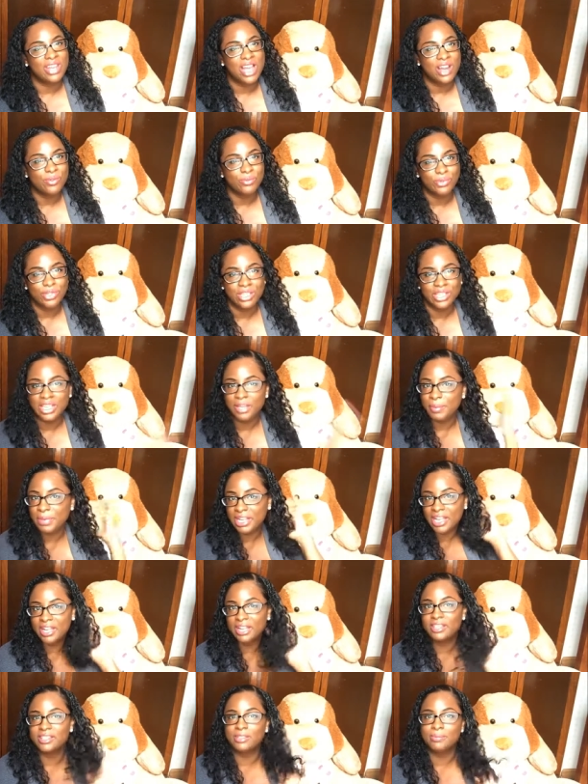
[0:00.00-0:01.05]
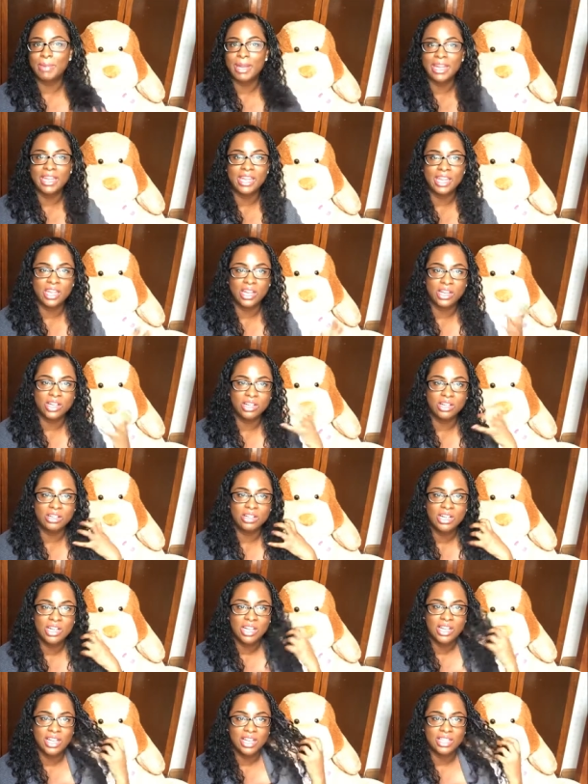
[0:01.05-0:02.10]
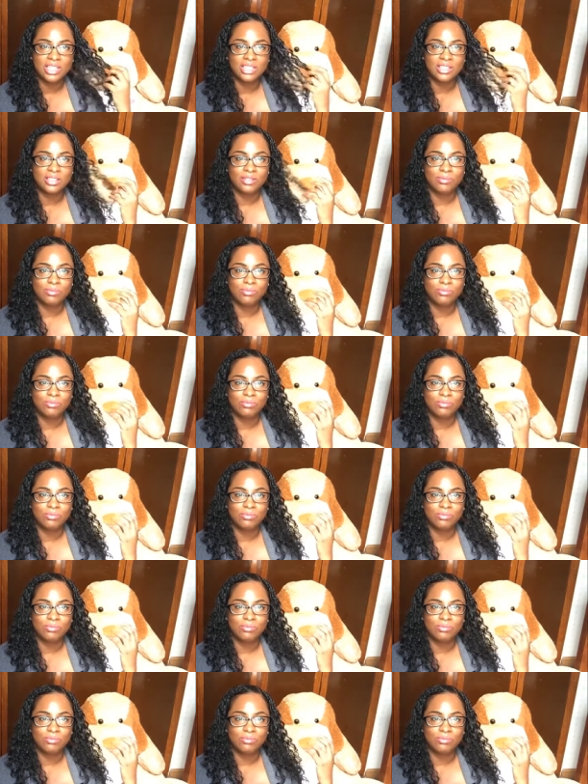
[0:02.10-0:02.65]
Not really because my hair is